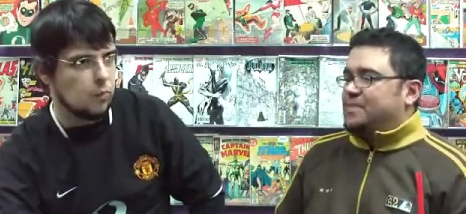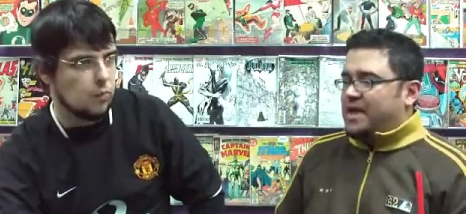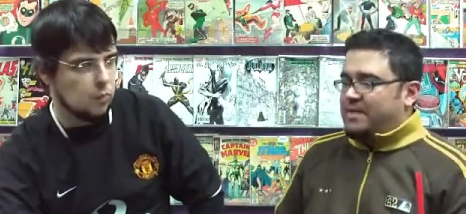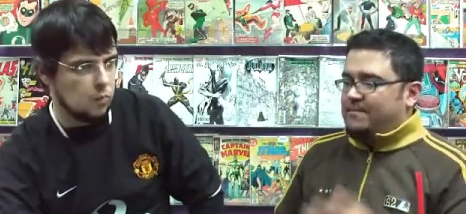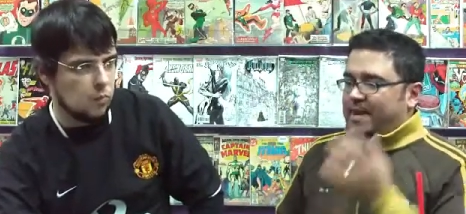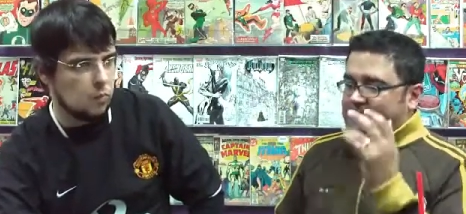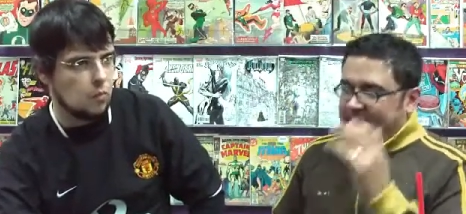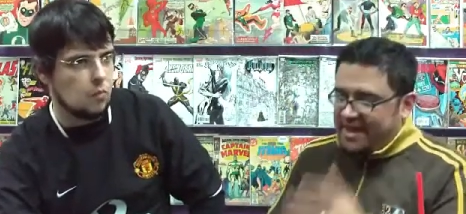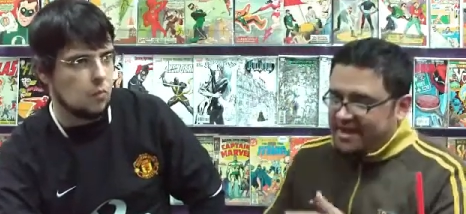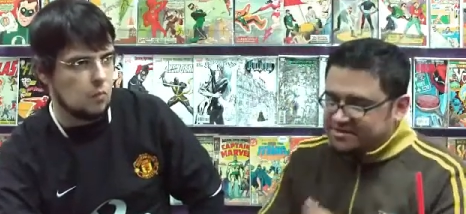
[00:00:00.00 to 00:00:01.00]
Speaker 1: and by
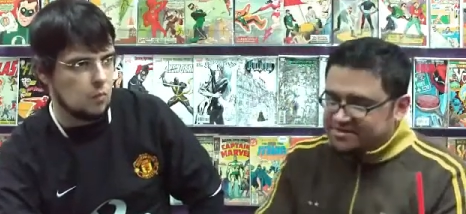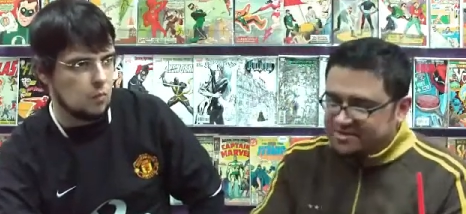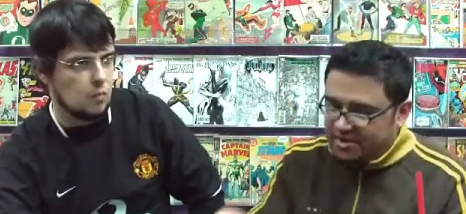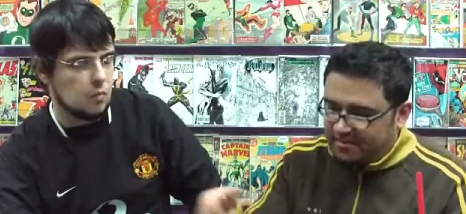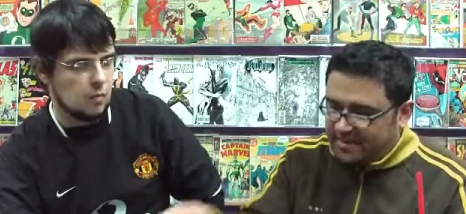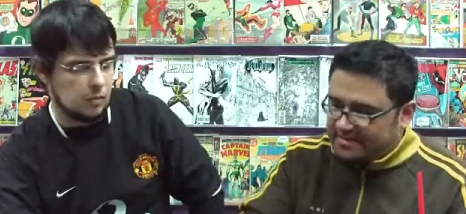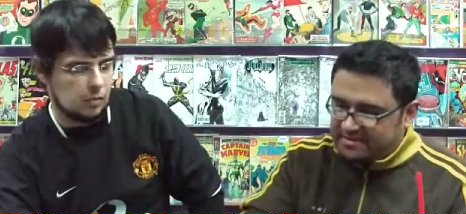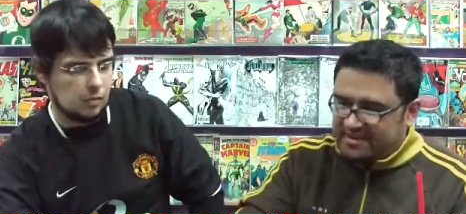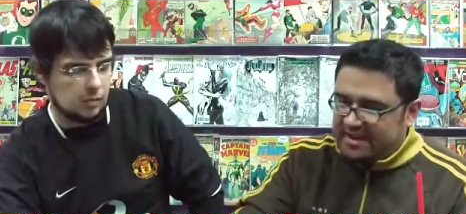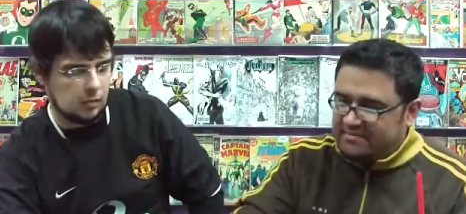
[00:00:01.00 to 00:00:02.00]
page, you know, by the
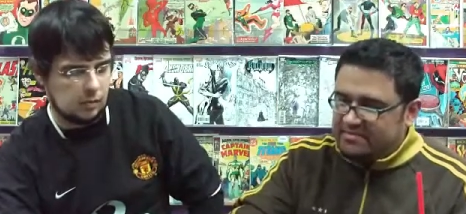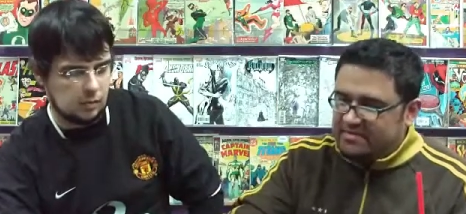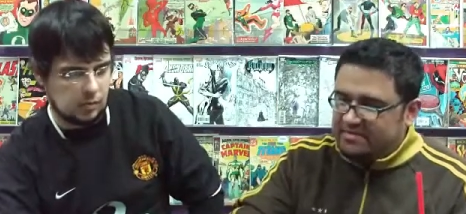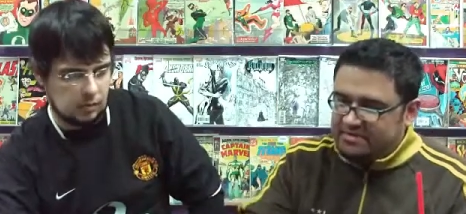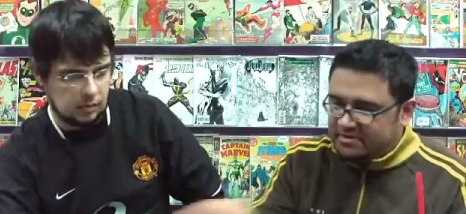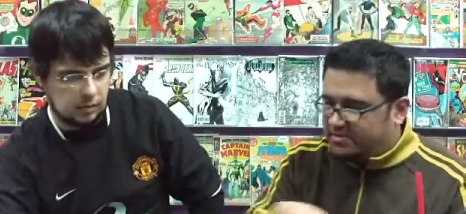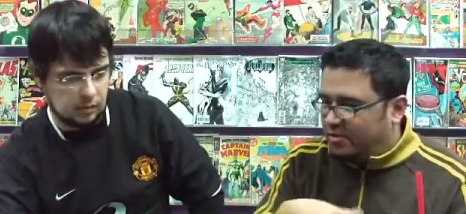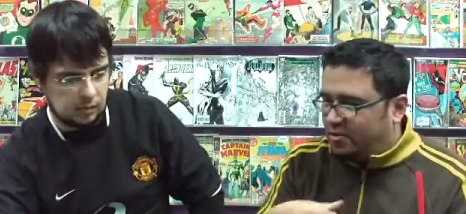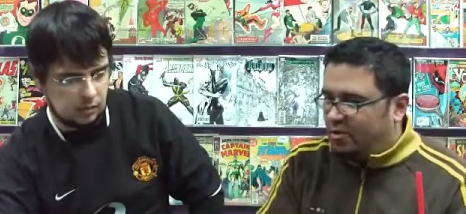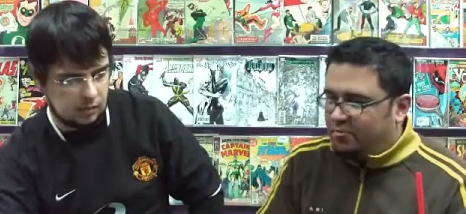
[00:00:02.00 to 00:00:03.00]
time the
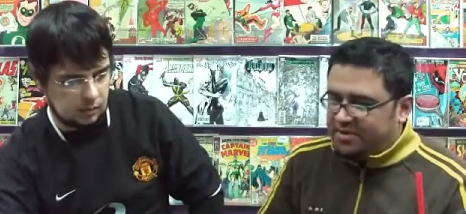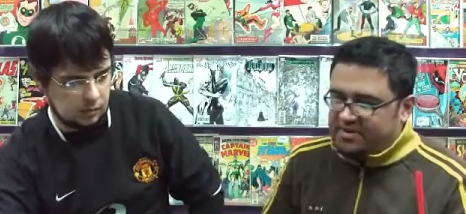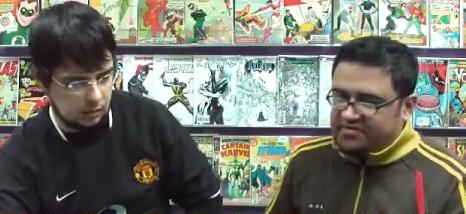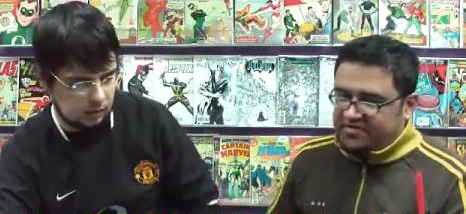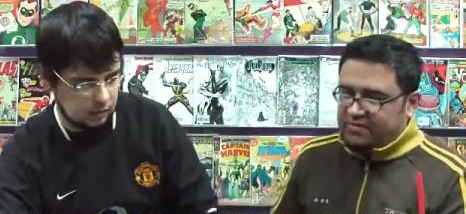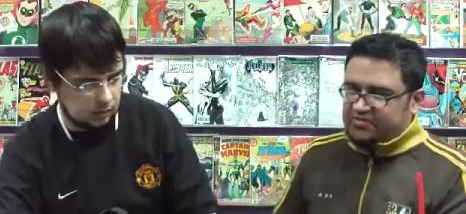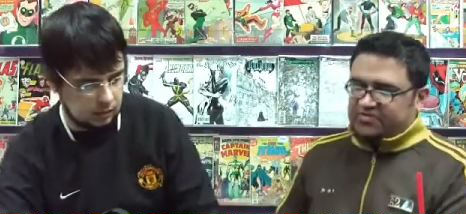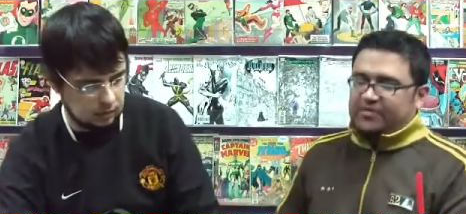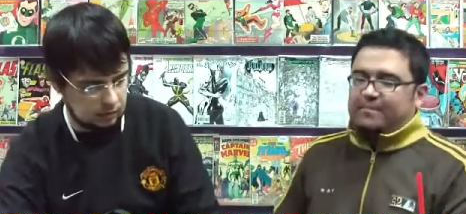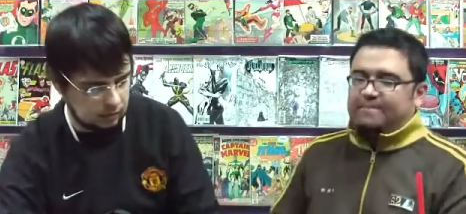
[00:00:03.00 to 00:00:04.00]
whole opening sequence
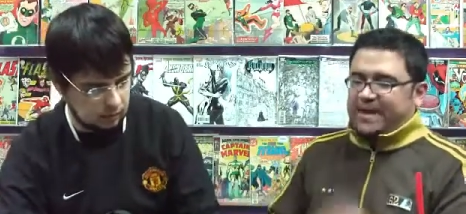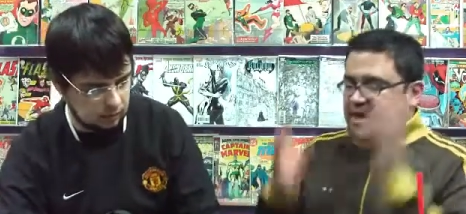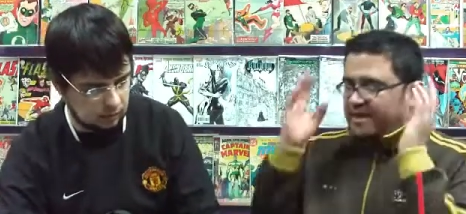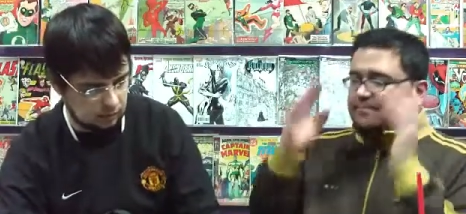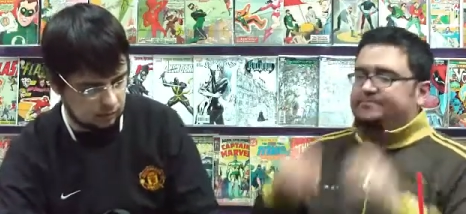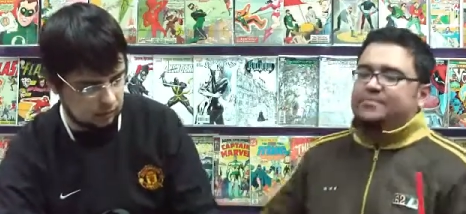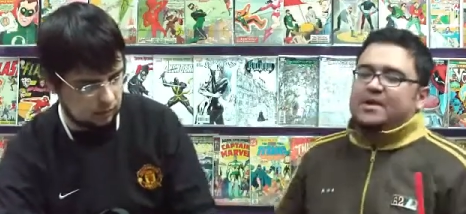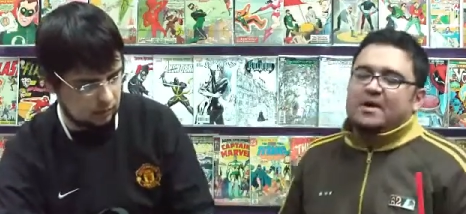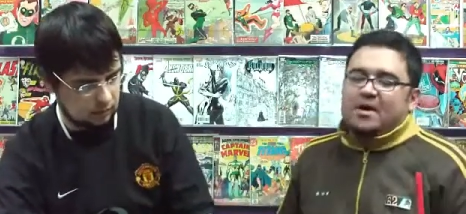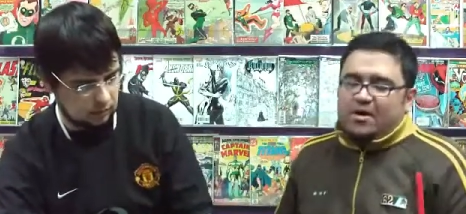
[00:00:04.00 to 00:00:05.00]
is up, bam,
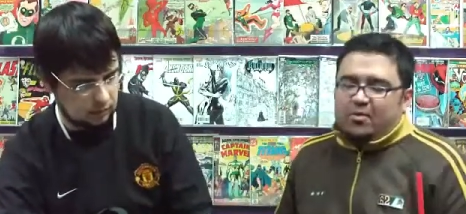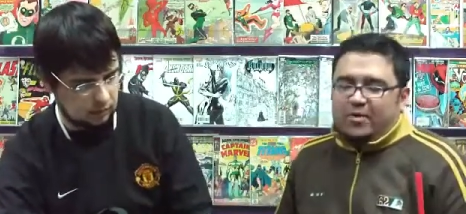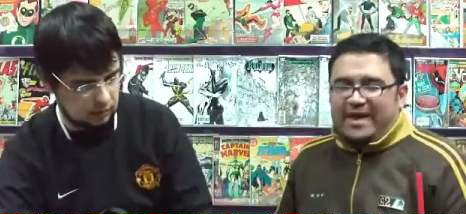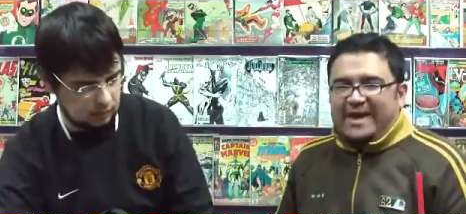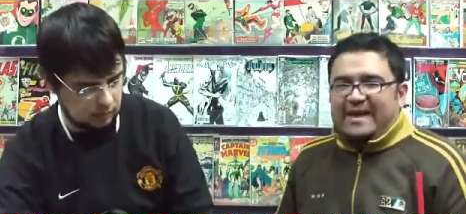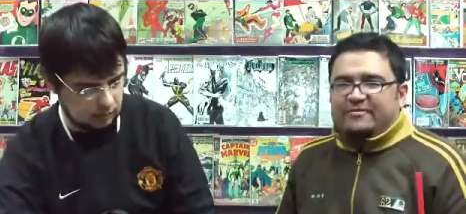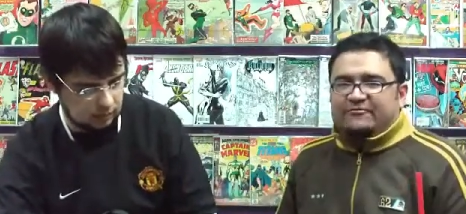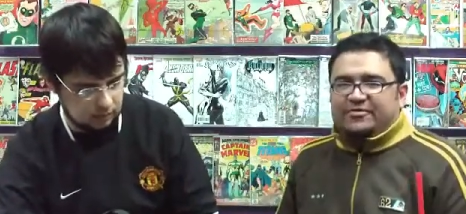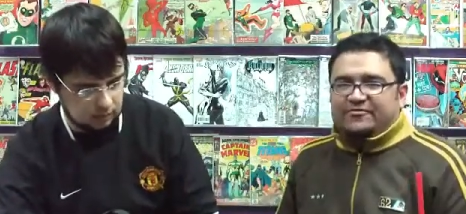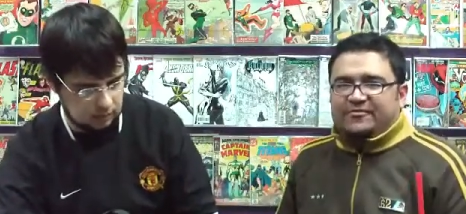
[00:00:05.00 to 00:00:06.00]
we
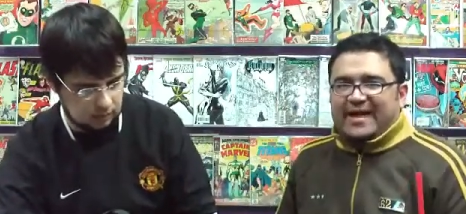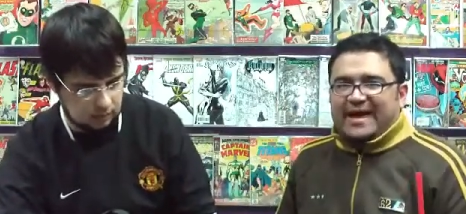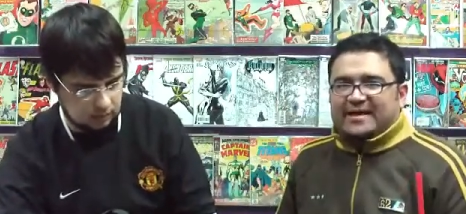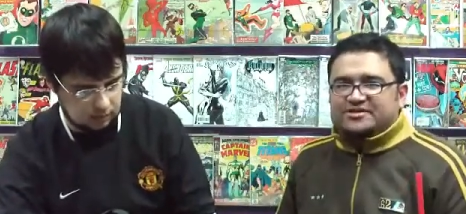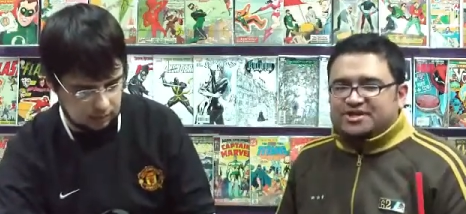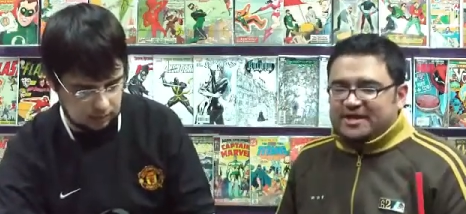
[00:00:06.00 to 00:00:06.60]
have the Flash